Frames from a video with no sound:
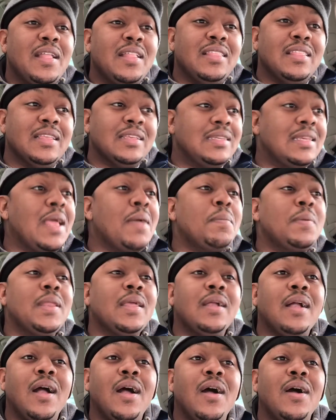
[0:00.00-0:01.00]
the
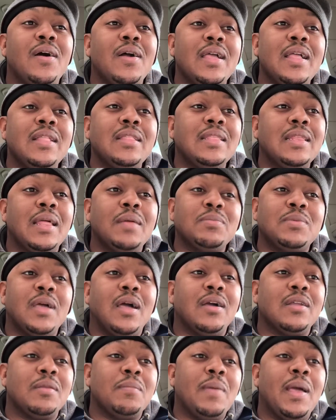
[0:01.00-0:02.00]
shepherding call ended up
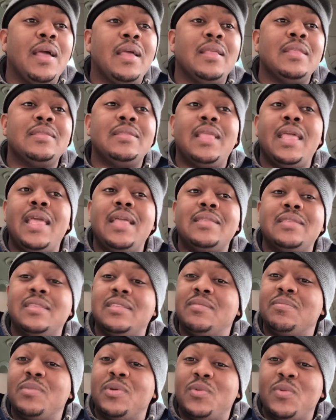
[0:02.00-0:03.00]
talking about his days
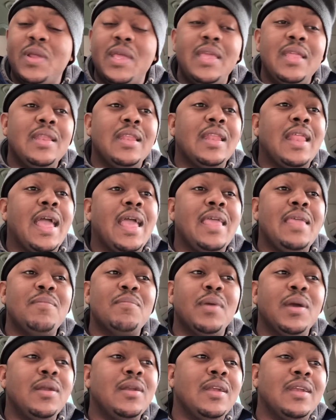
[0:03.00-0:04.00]
as a marine and how he
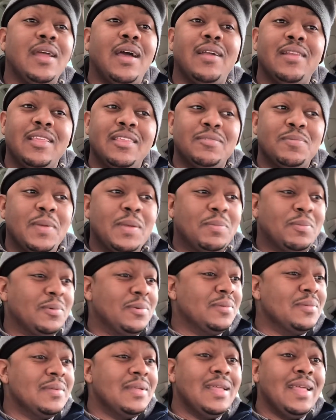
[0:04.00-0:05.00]
murdered all these people.
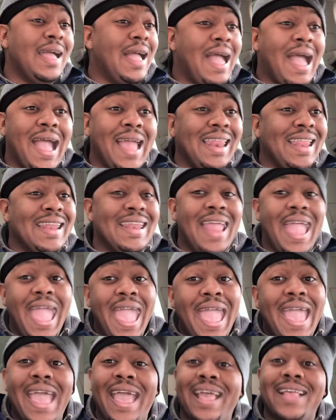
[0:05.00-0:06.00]
I didn't
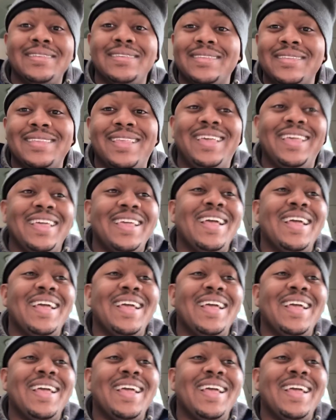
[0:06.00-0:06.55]
ask,